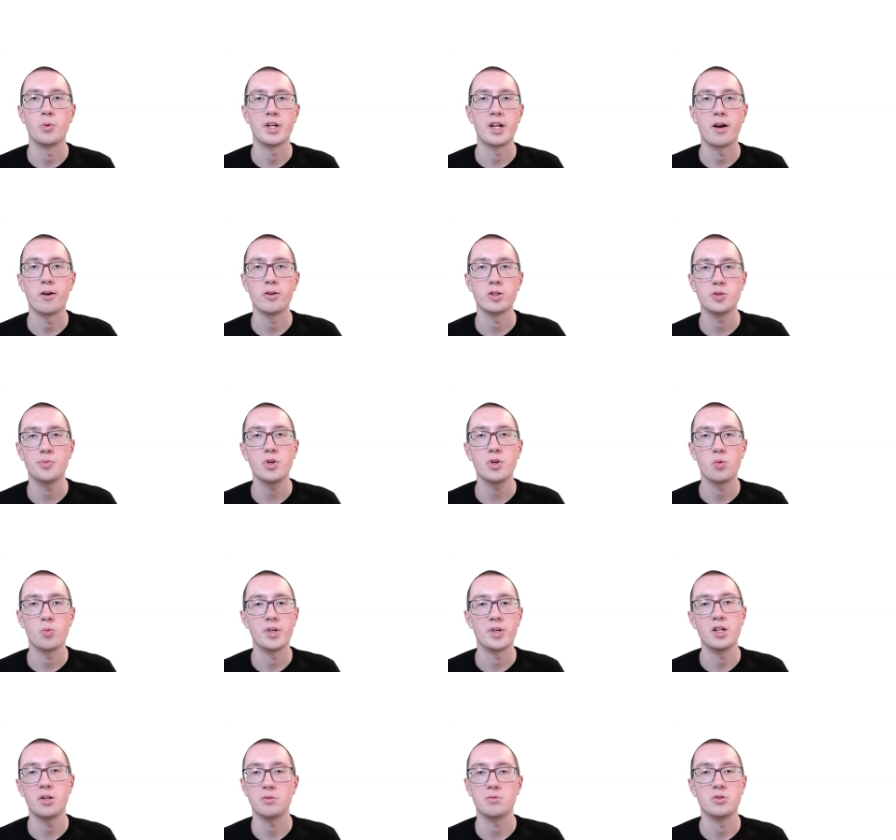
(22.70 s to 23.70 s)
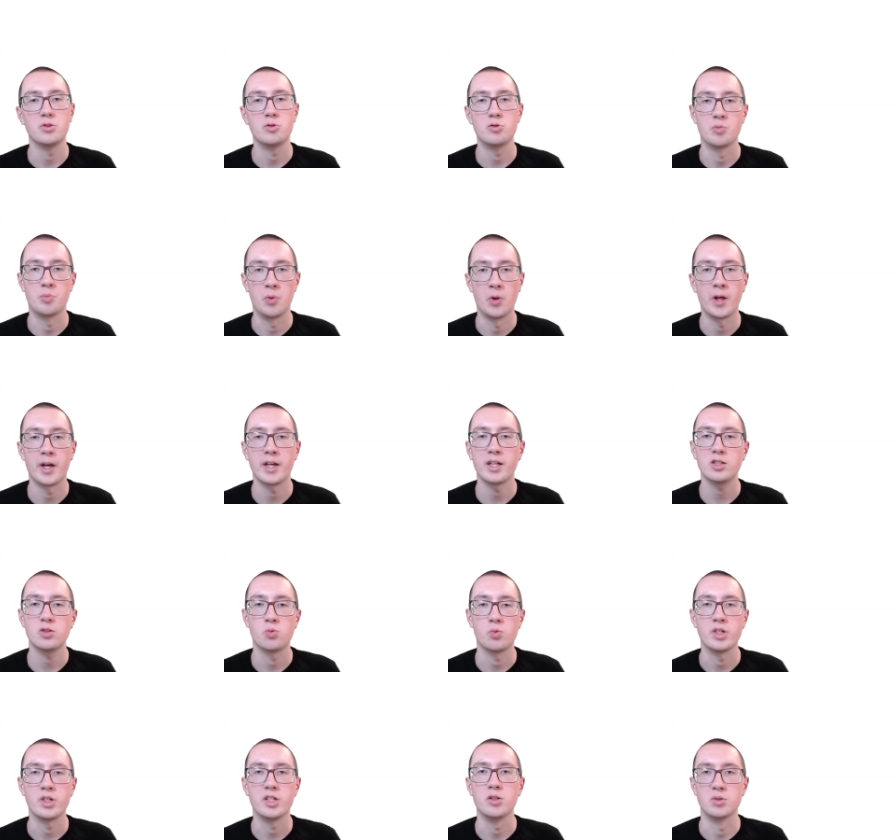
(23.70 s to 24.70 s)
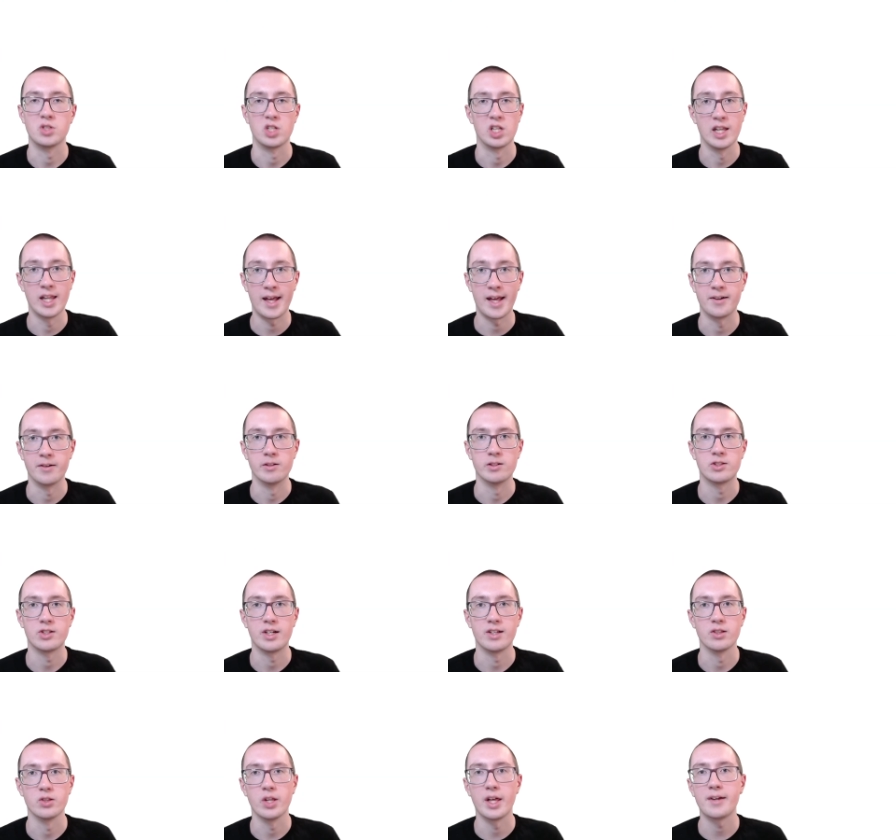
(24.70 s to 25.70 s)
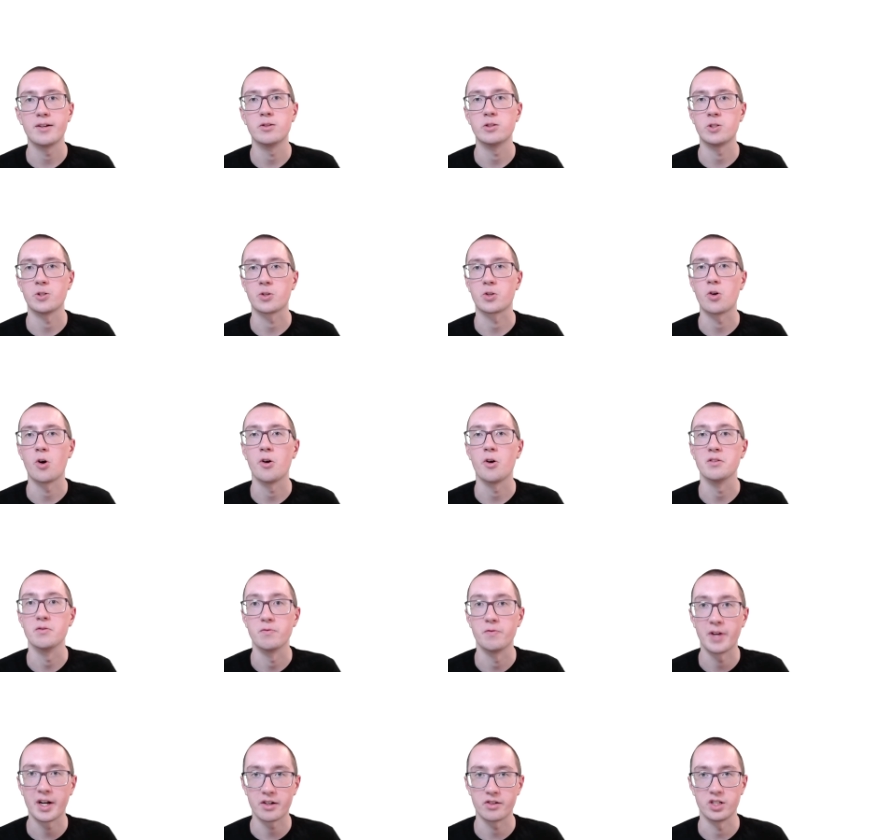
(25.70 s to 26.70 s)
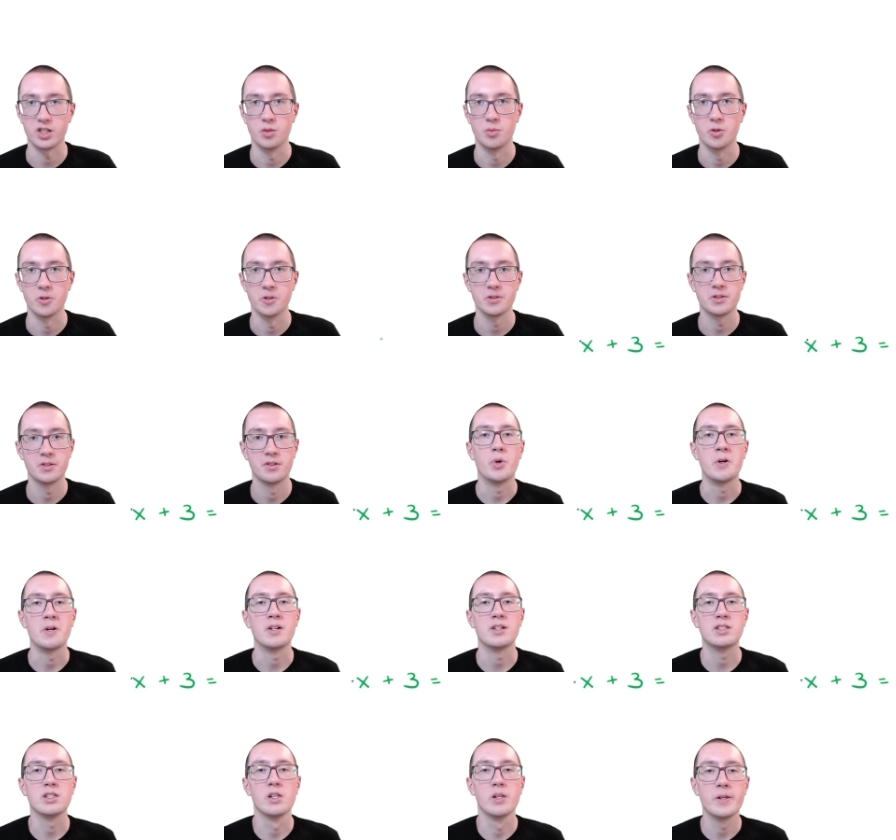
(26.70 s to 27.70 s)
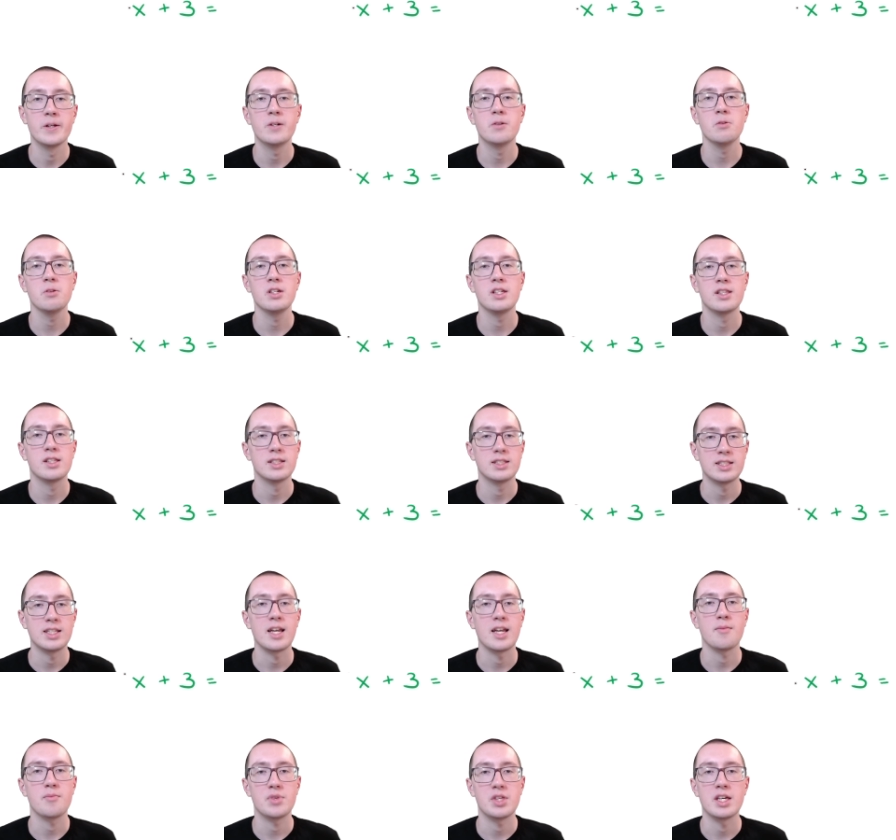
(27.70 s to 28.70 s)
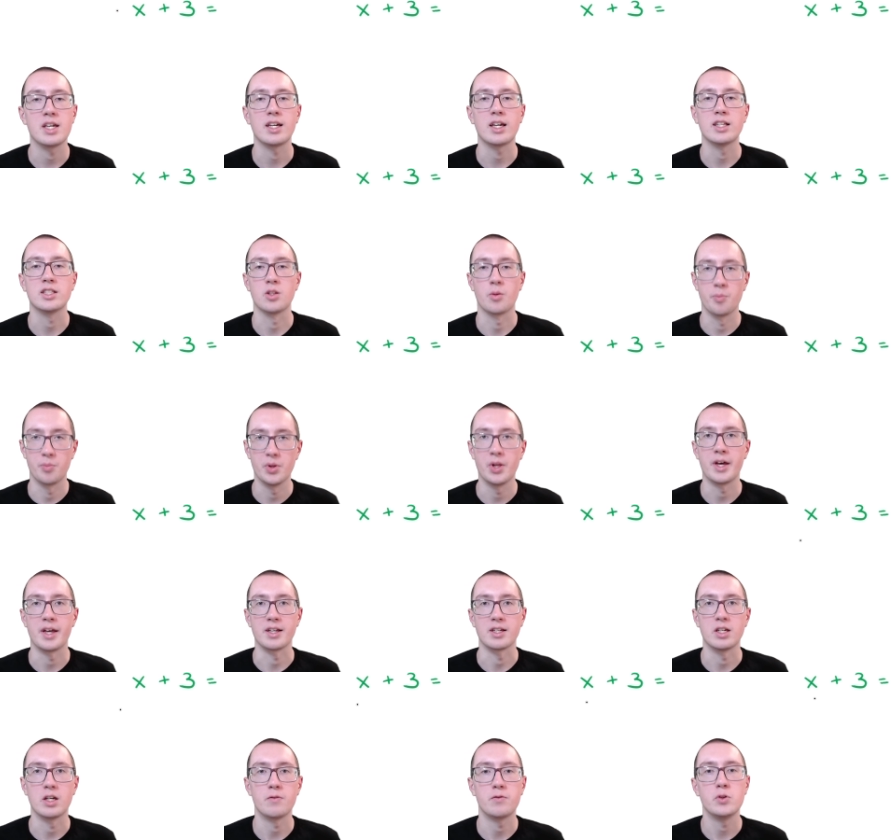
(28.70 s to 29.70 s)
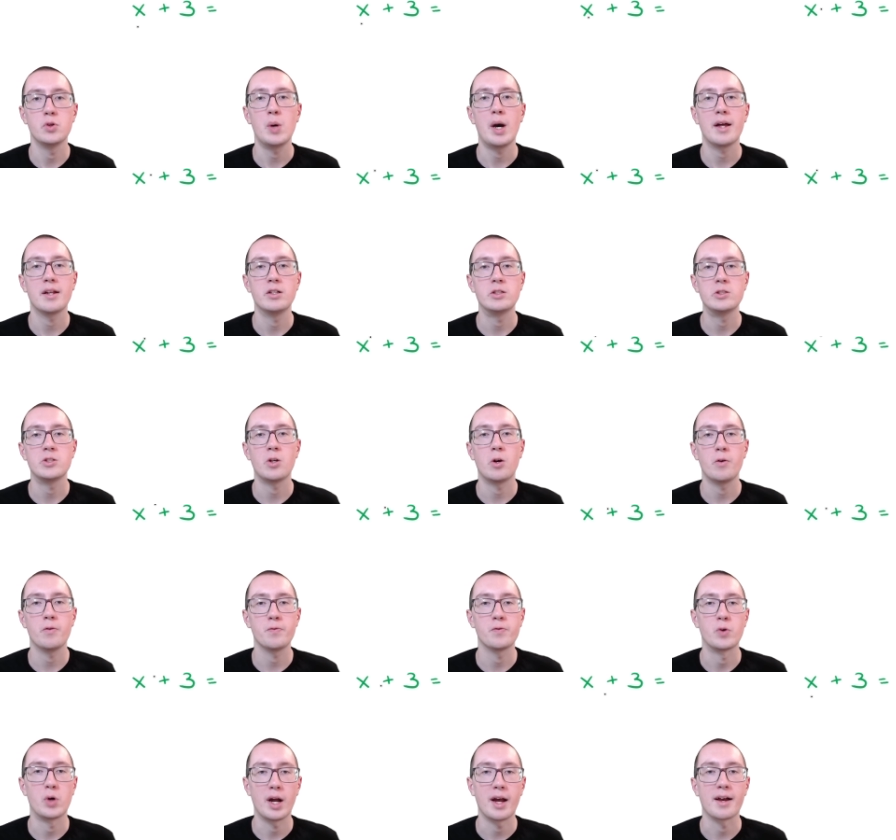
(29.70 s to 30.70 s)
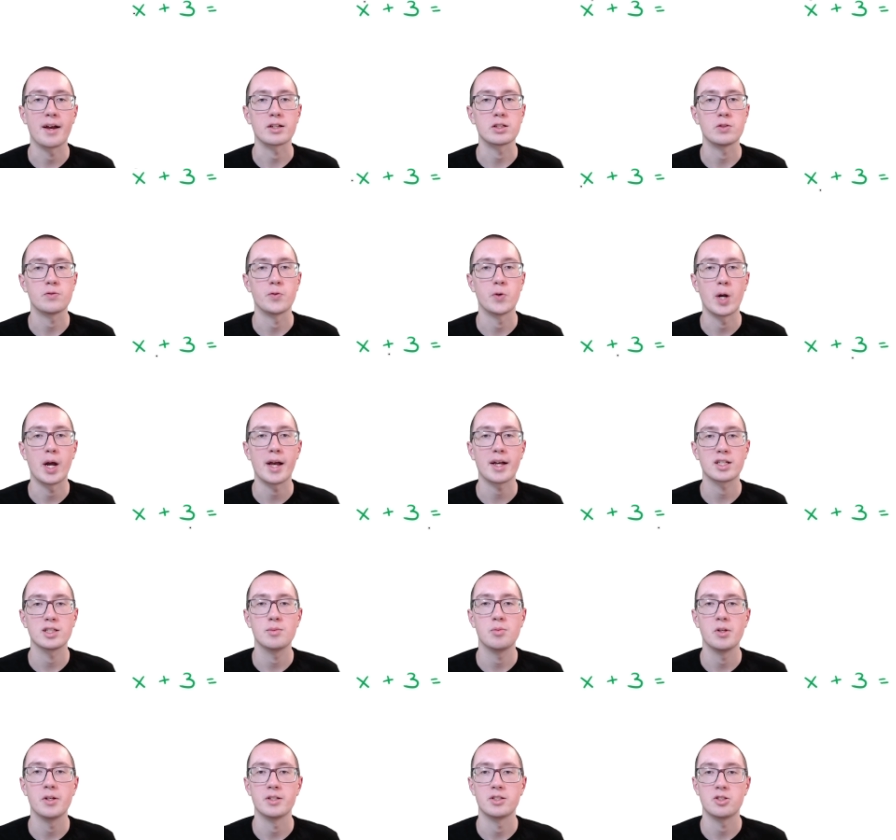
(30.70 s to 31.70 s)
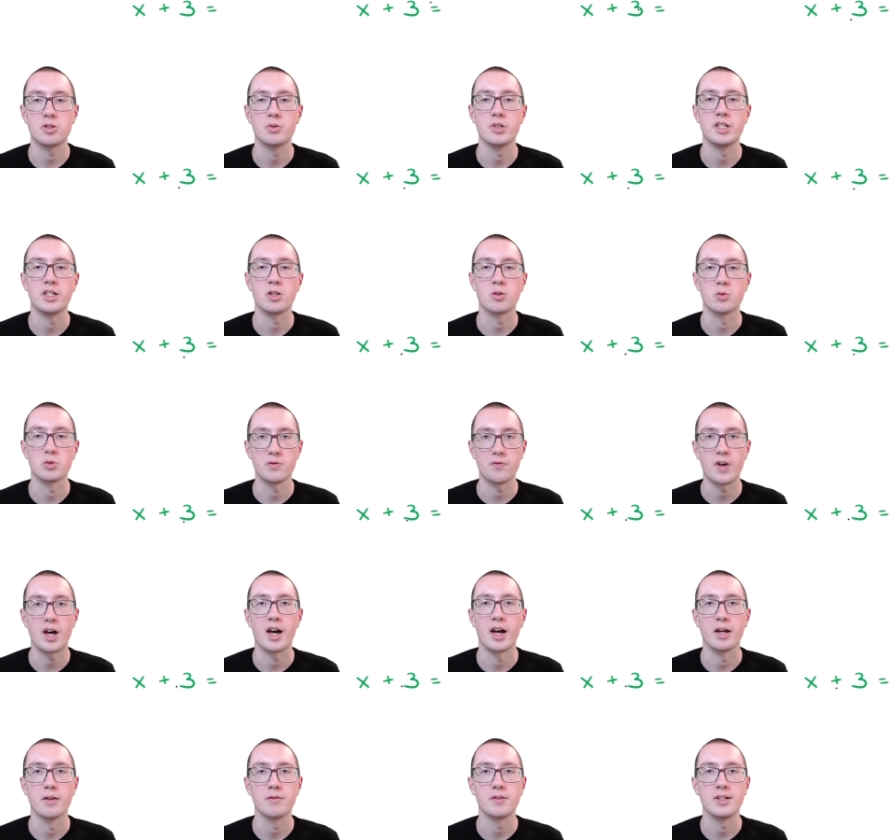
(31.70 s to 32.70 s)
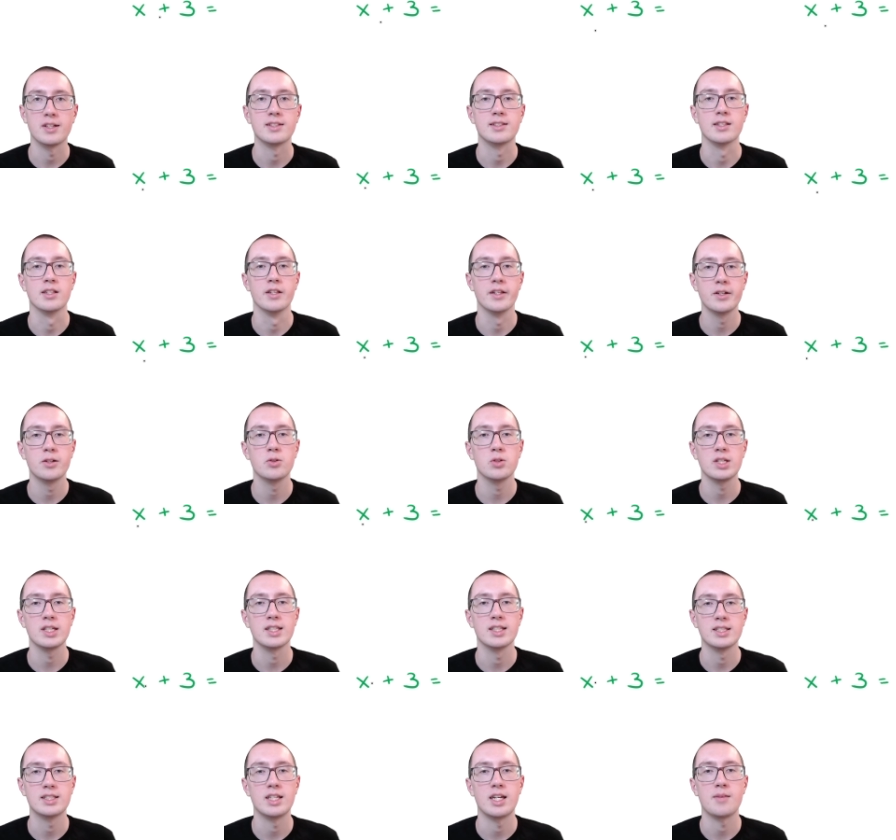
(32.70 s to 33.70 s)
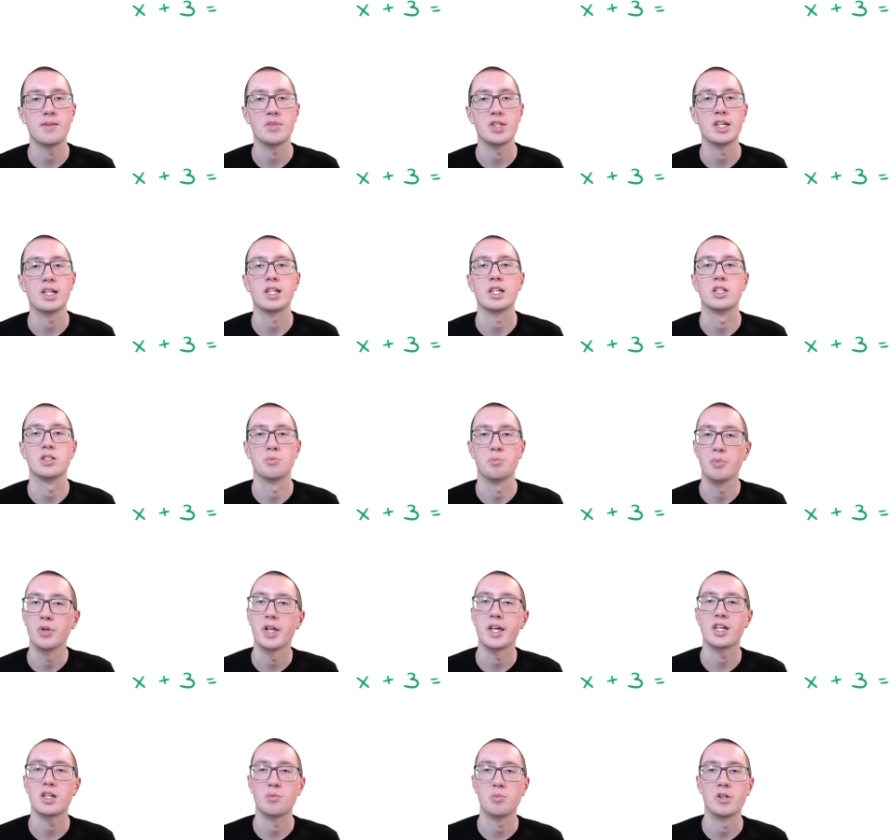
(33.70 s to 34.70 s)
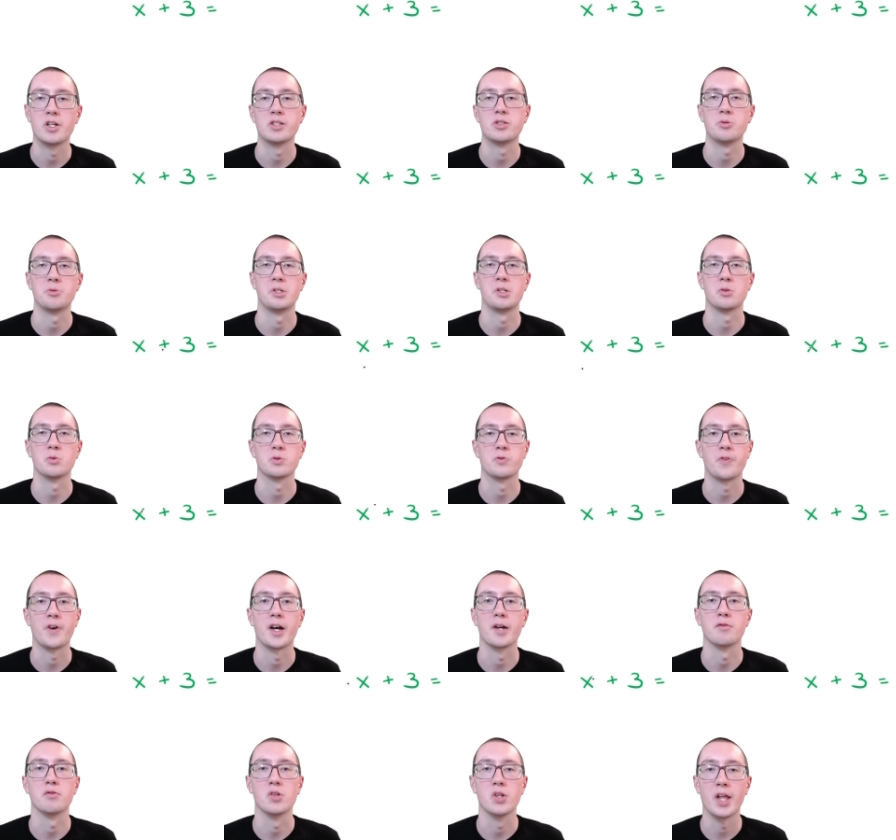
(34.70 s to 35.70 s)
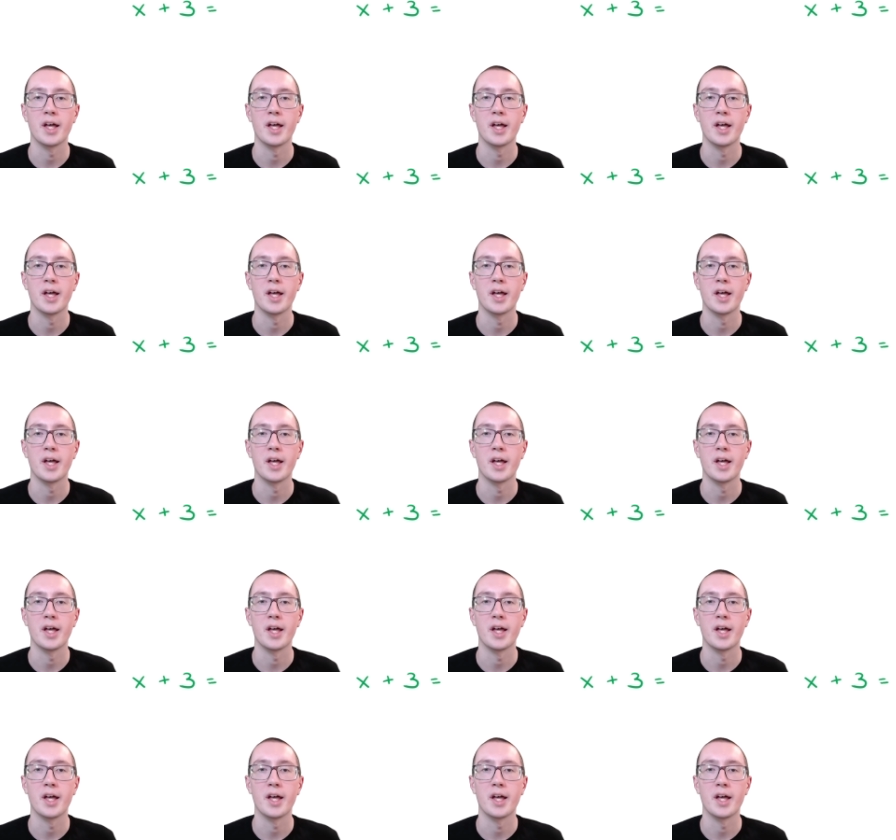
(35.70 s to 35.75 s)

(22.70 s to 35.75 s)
So in algebra, we don't use blanks, we use letters, and letters are called variables. But it's literally the same thing as a blank. If you had to solve for x, for x plus three equals five, it's literally the same thing as blank plus three equals five.